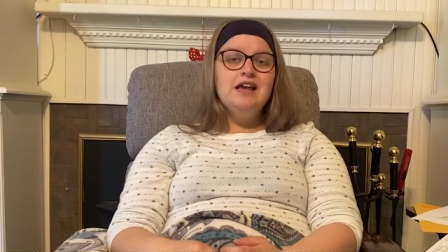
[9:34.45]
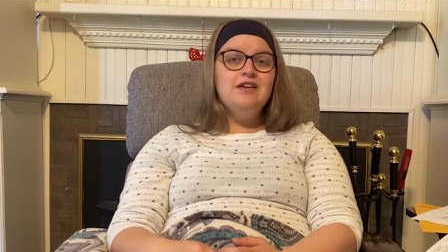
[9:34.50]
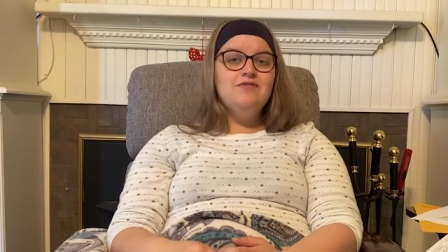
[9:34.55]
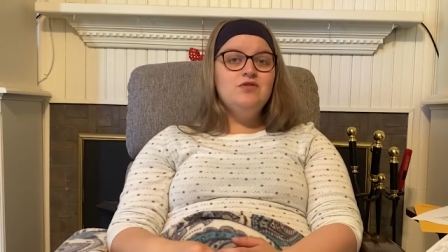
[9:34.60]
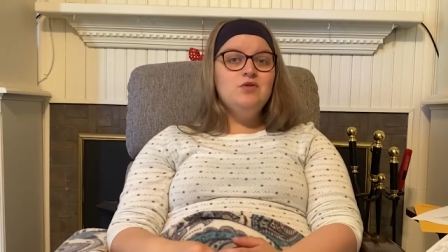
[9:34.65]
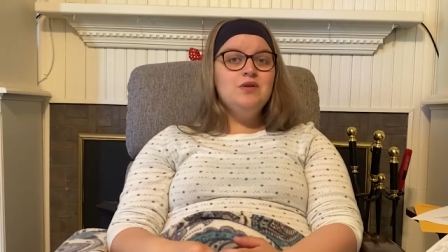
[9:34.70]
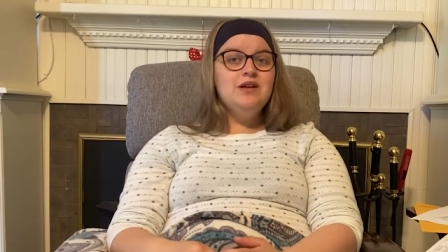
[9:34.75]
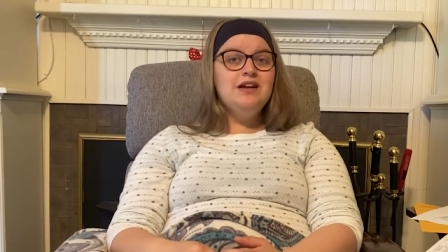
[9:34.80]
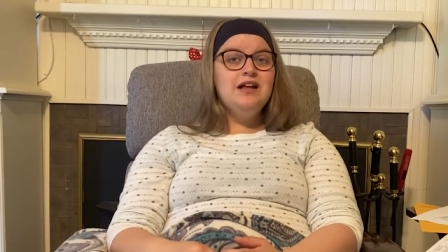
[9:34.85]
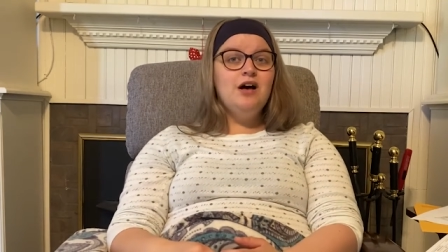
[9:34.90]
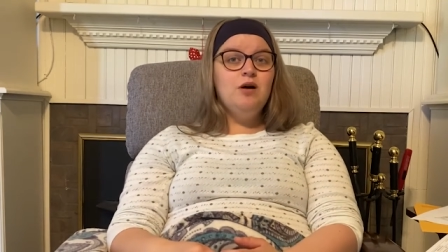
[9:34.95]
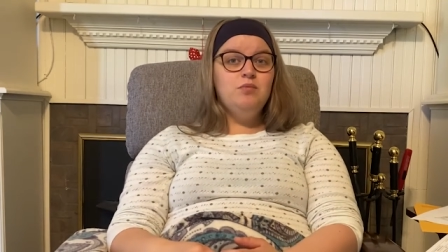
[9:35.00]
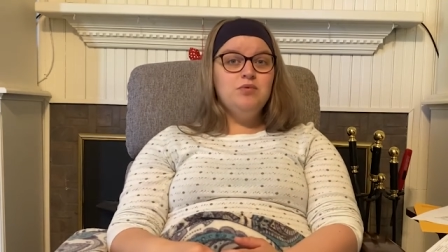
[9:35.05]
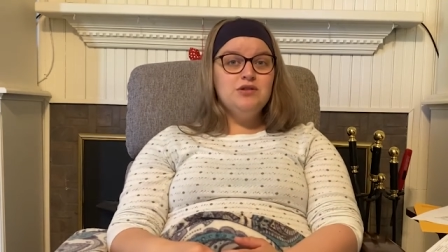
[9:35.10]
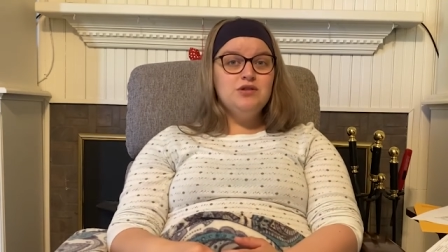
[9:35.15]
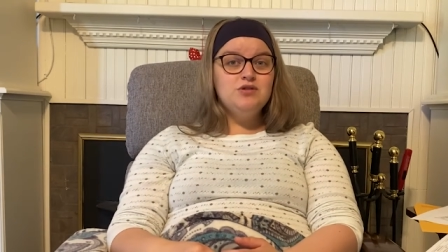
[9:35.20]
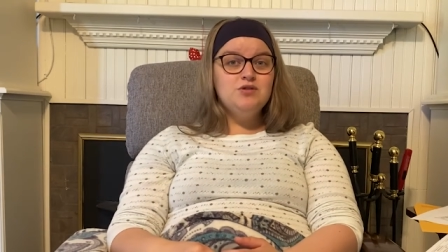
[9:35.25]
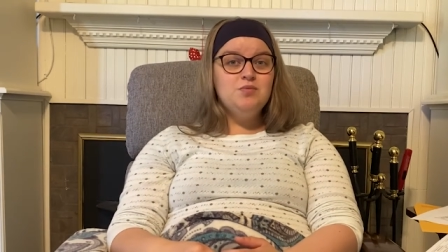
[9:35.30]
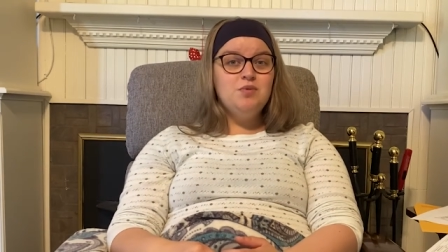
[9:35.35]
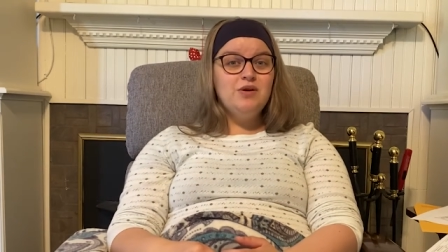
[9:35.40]
If you need help
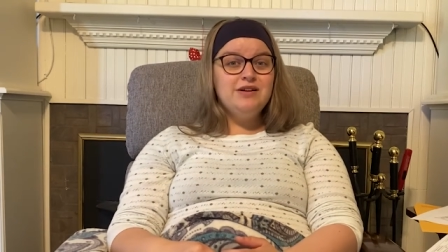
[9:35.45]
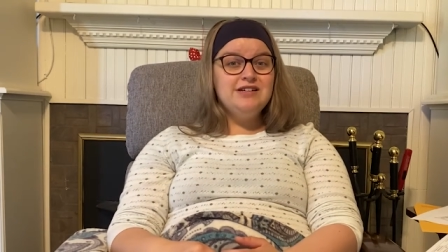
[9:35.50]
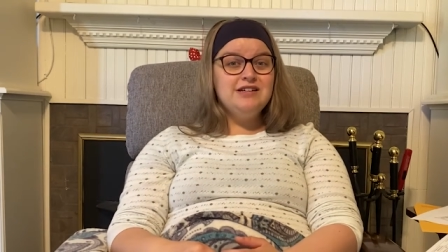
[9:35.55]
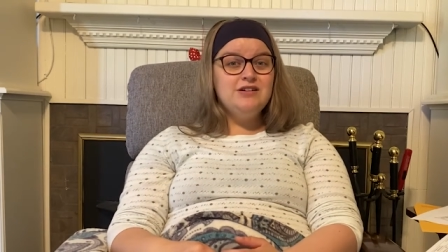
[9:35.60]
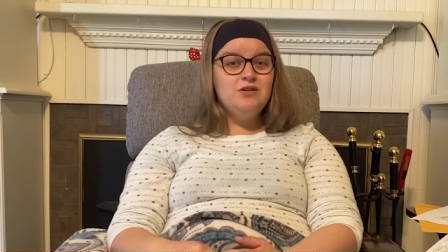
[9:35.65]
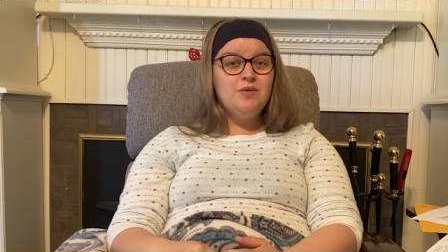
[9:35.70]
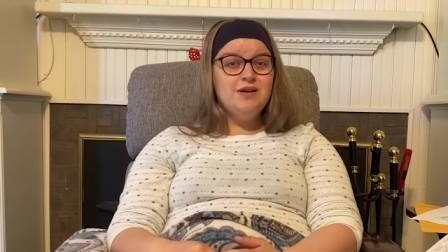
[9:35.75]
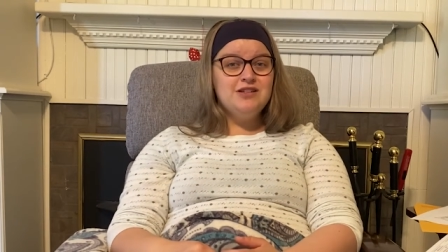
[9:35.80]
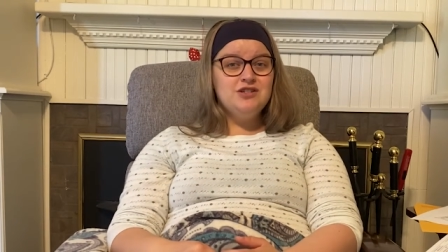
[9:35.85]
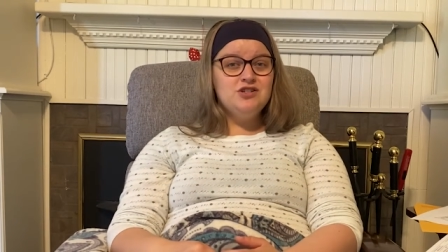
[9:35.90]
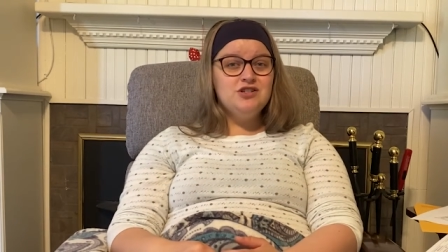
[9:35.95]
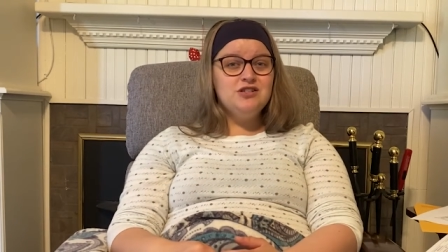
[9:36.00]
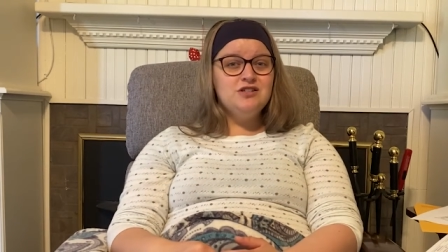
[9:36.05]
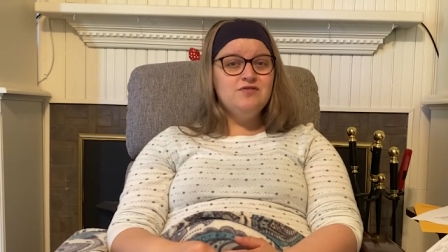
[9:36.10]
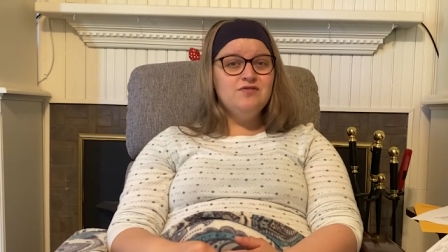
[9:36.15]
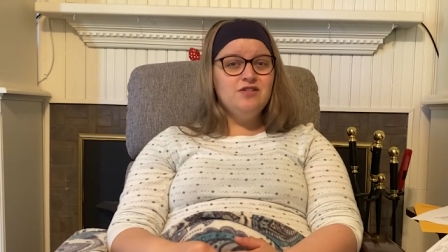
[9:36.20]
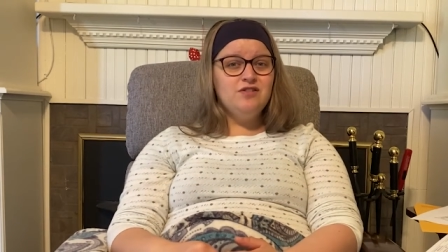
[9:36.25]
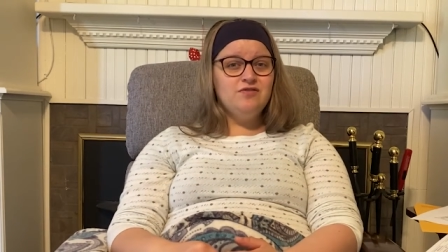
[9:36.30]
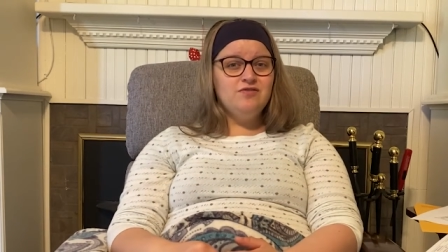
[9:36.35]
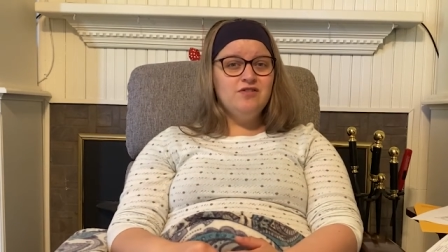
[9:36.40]
with those pointed
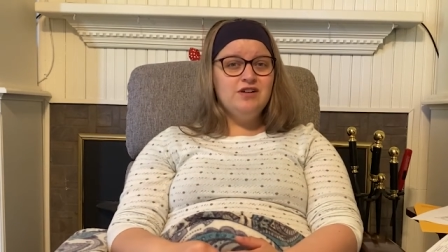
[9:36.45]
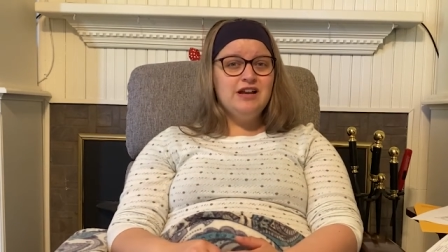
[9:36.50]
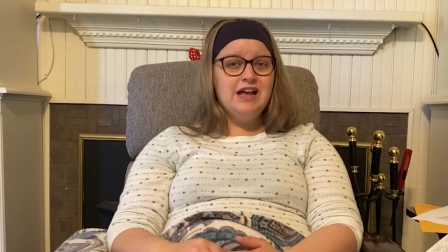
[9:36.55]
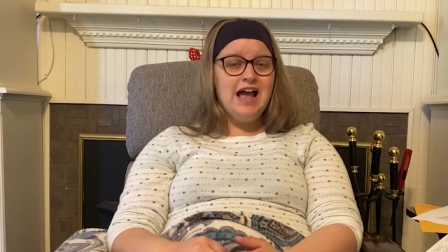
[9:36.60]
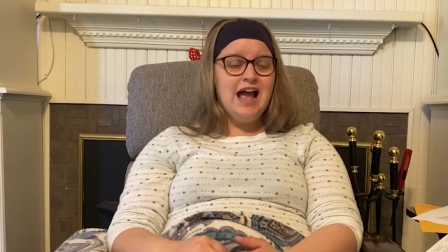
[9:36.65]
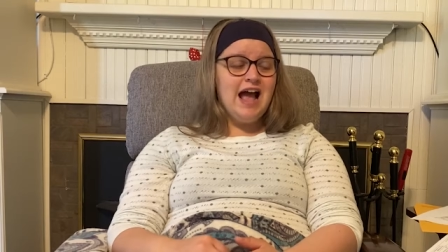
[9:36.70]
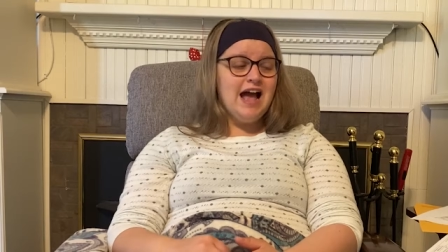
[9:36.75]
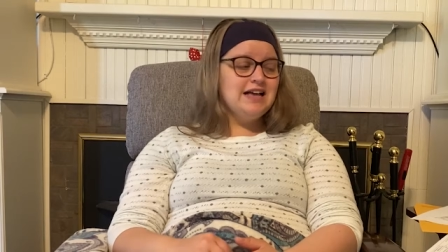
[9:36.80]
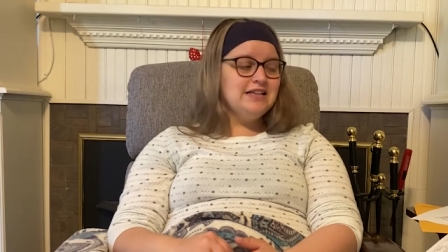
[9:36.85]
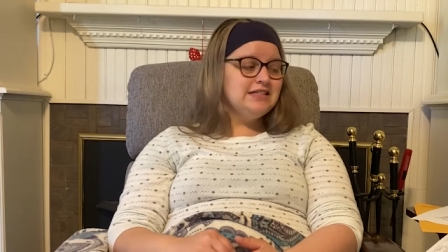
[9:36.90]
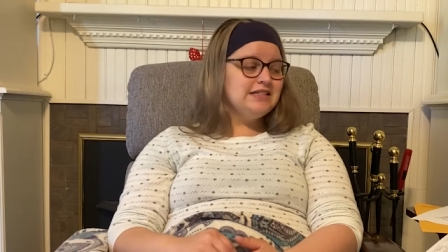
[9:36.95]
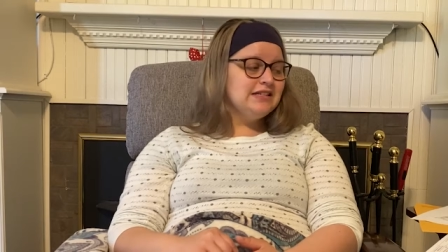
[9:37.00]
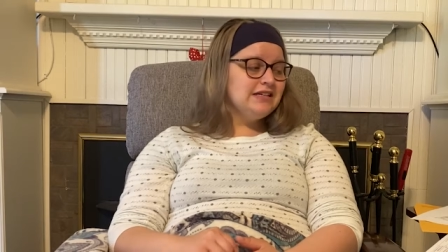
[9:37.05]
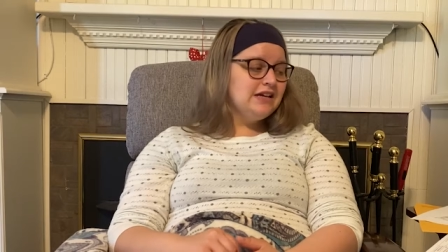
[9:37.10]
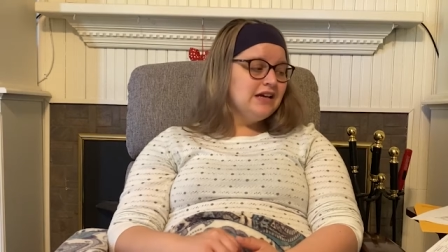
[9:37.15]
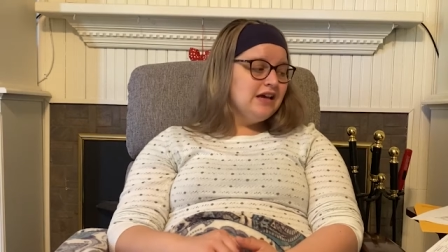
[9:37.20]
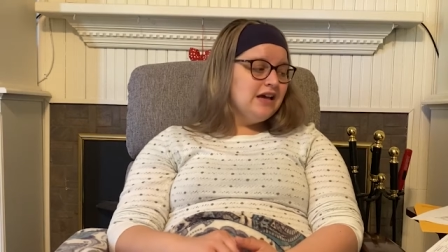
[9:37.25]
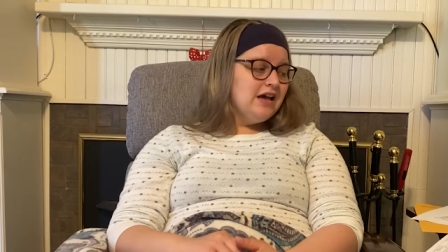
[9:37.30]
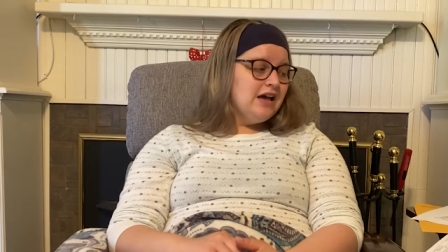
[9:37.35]
questions, feel free to ask.